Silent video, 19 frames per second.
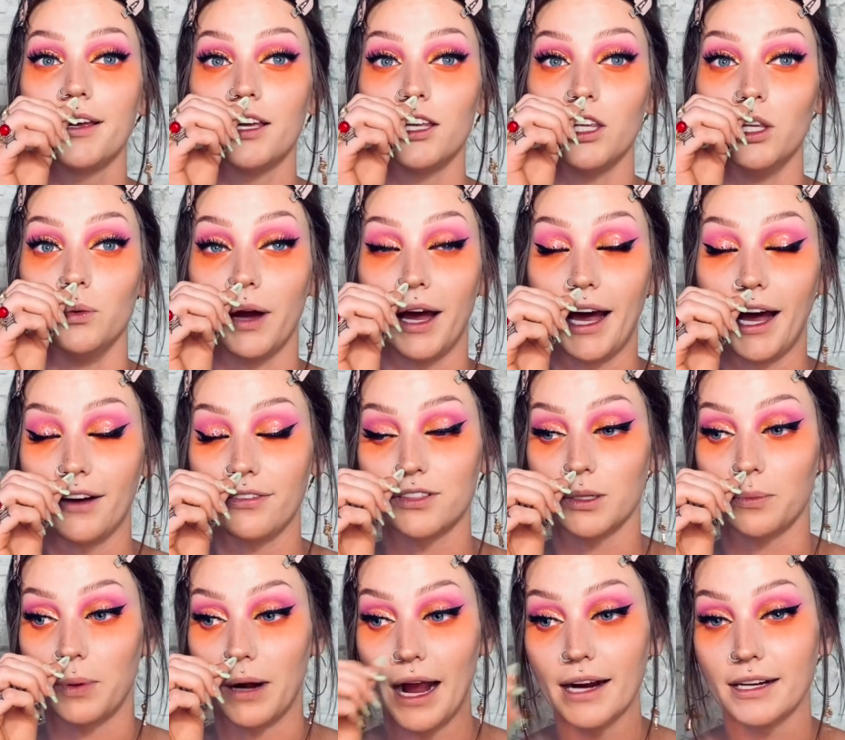You have to
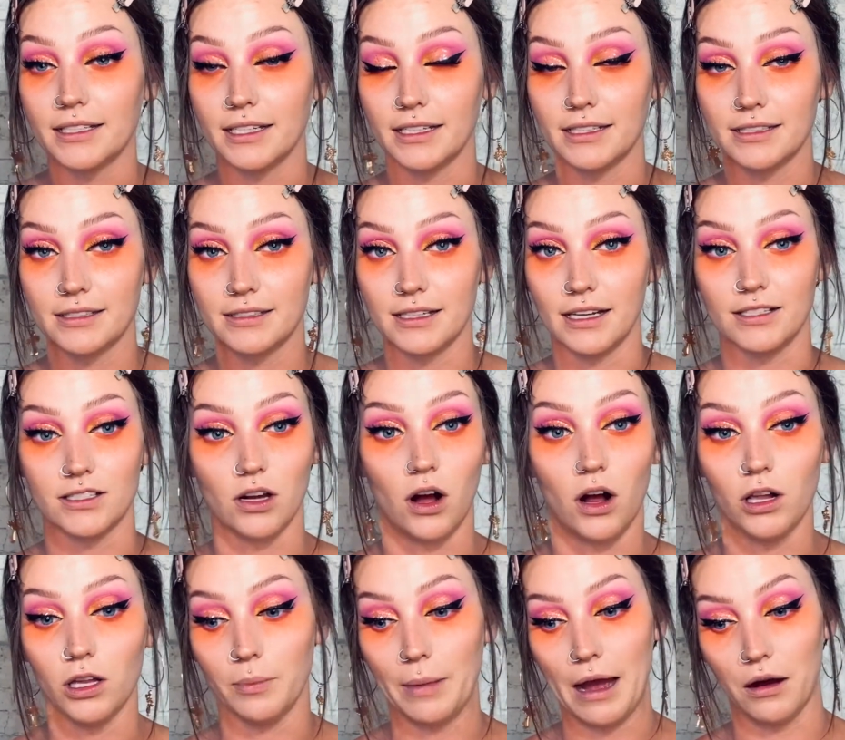practice. It's
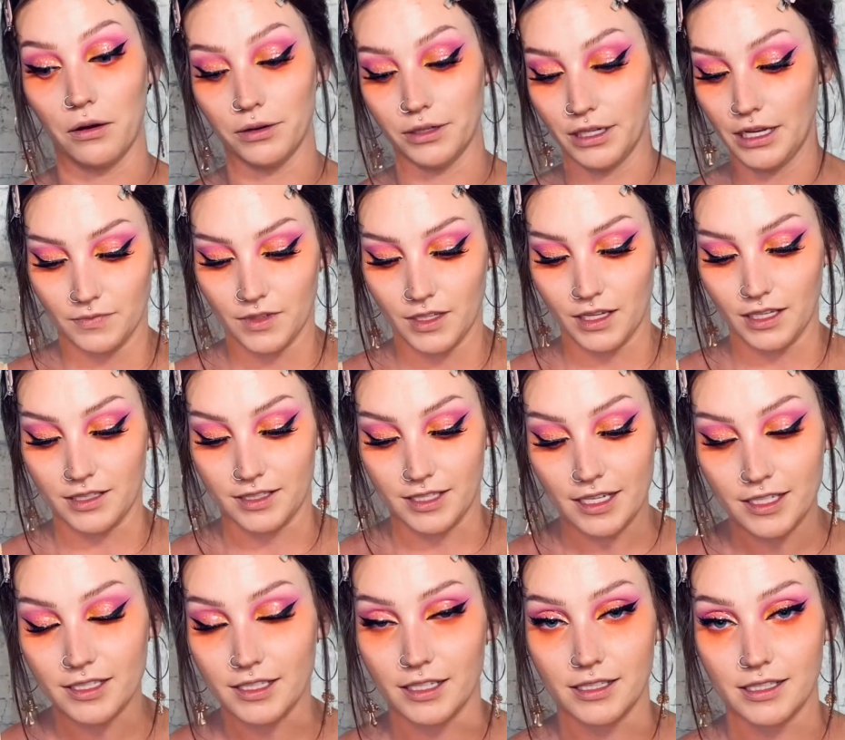all about
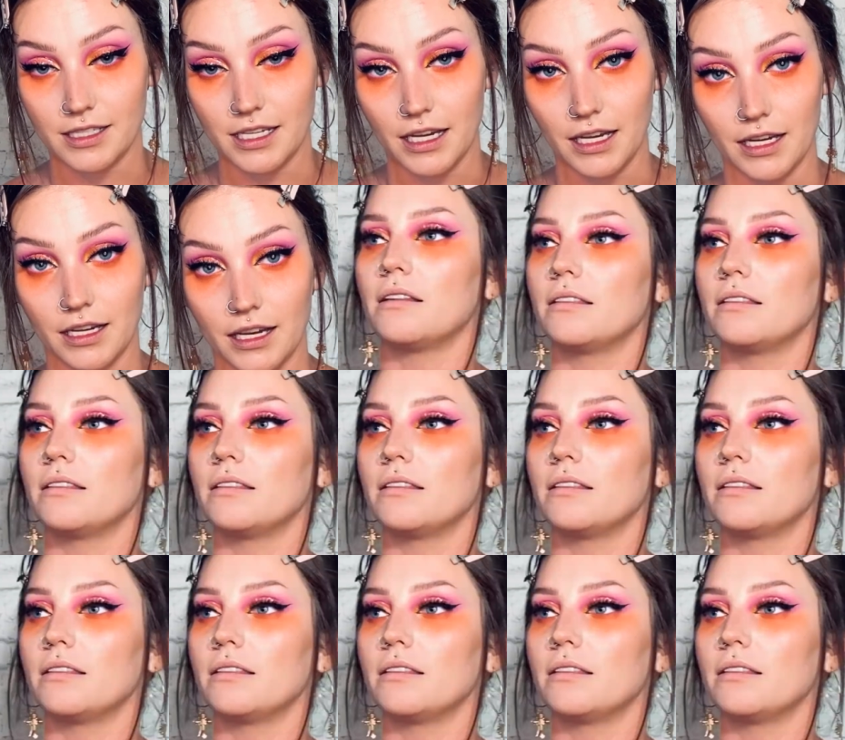consistency.